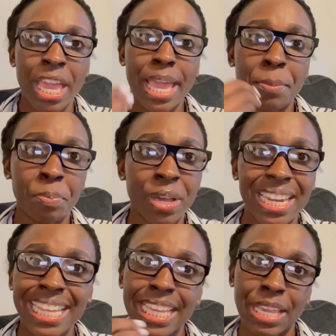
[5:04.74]
and
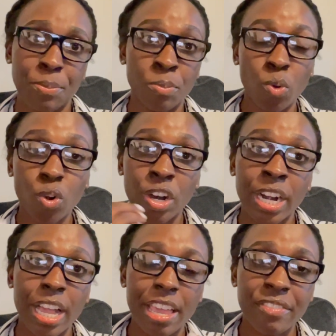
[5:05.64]
putting
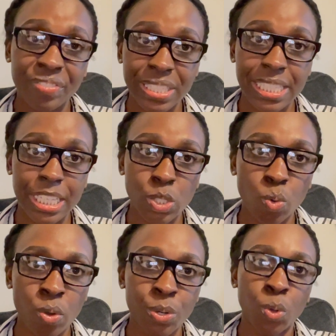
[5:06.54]
more emphasis
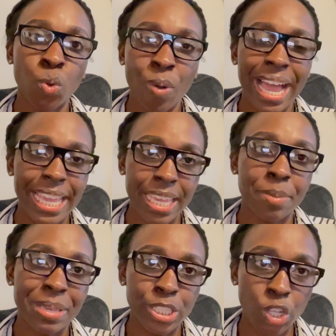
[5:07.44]
on who I
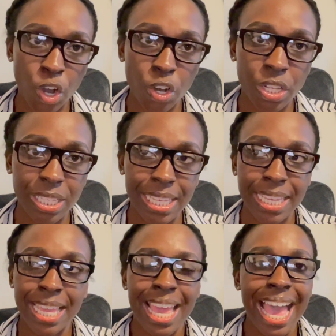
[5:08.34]
am
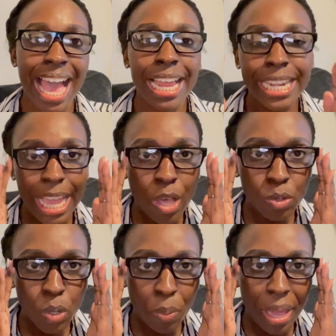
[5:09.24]
internally, I now
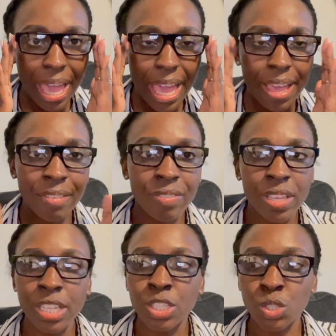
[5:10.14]
don't have
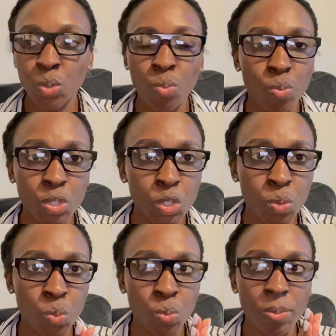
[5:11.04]

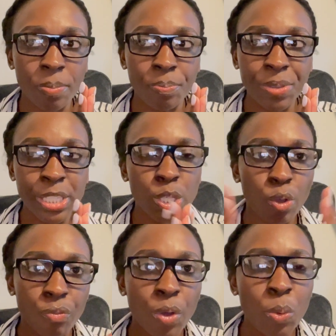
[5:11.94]
to be
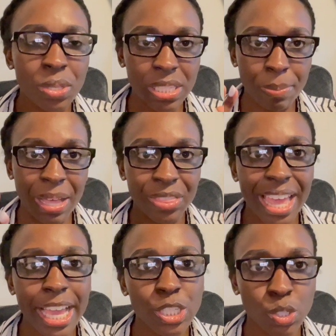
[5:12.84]
so focused about the
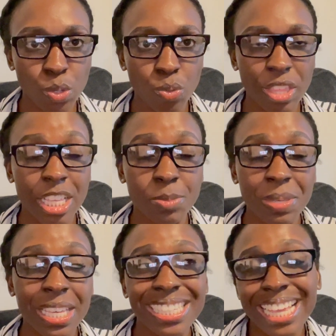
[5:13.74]
external things,
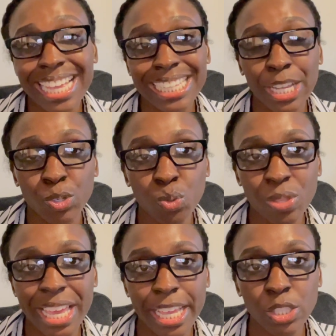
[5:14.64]
because as I do
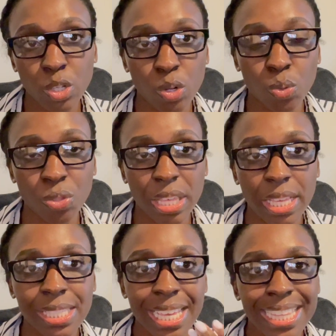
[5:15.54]
the internal
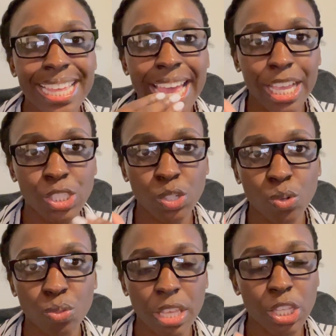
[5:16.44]
things, the
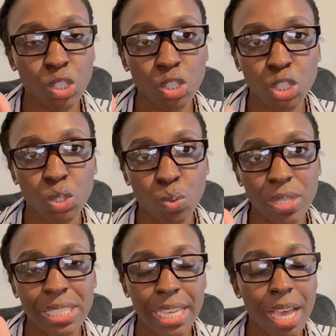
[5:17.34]
external things are just
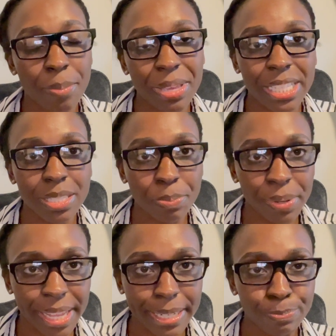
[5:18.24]
going to come into
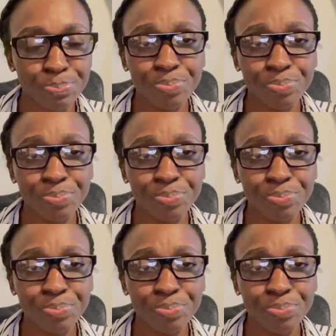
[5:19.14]
play.